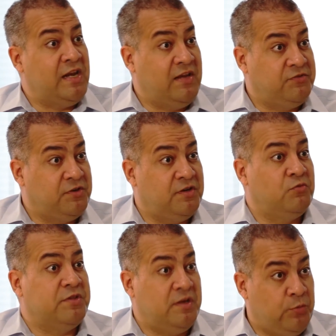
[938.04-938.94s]
a left turn,
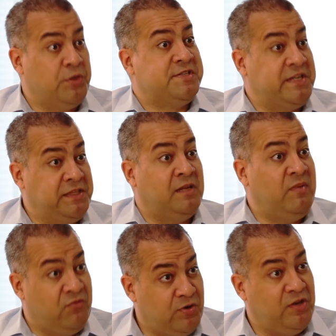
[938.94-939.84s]
whether you put the signal
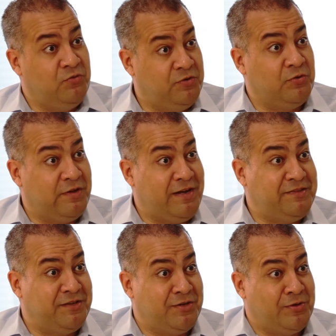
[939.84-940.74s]
before you took the right
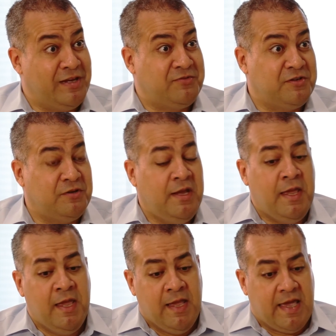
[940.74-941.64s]
turn or left turn.
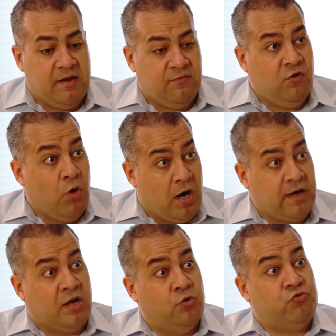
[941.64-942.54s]
And if you are
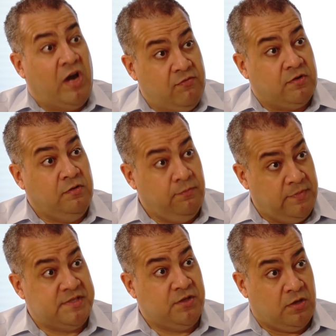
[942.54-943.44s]
a good driver,
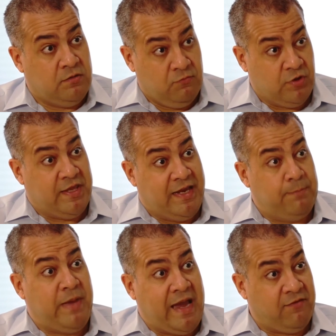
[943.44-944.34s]
based on what they
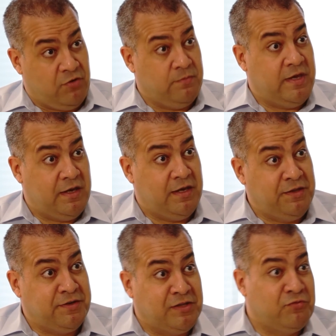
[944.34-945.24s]
get back from the
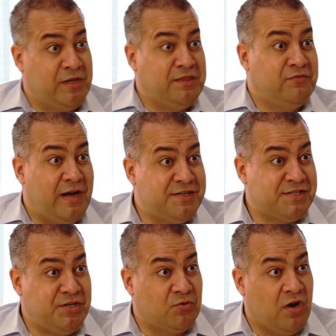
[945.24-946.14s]
Internet of Things device
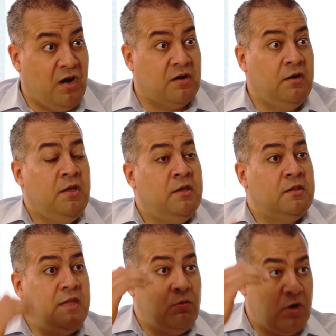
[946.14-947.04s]
in your car,
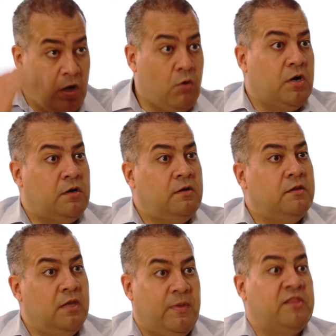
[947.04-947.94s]
they will lower
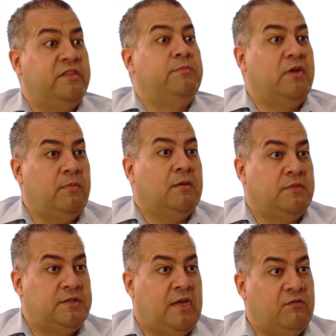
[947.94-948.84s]
the monthly premium
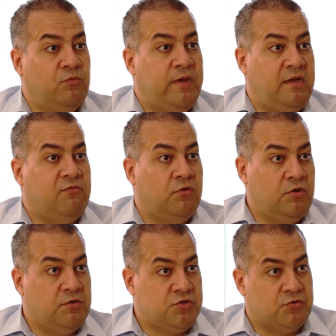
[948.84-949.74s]
that you have to pay for
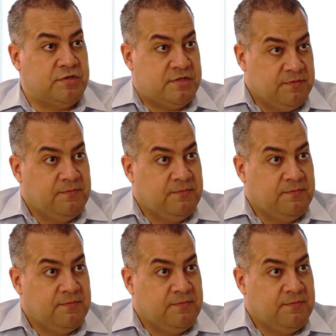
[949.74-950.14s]
your insurance.